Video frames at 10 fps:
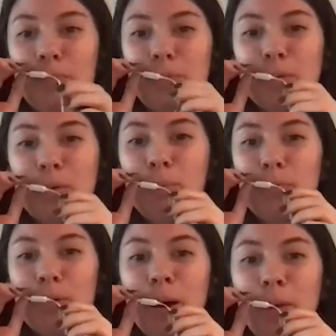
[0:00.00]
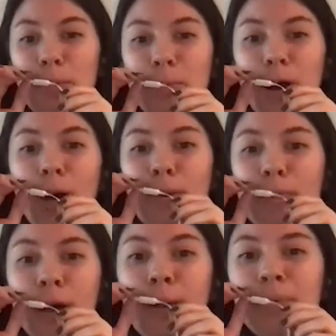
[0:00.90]
no. I think I pushed too oh, hard.
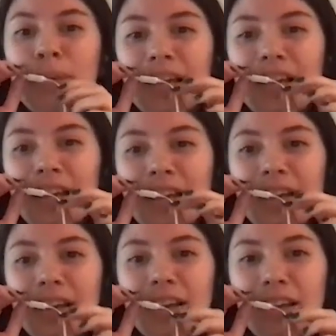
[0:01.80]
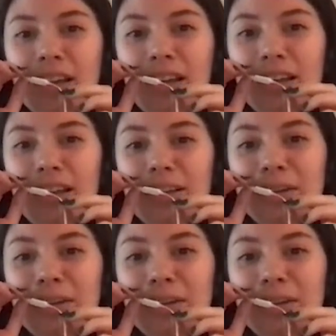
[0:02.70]
Oh, no.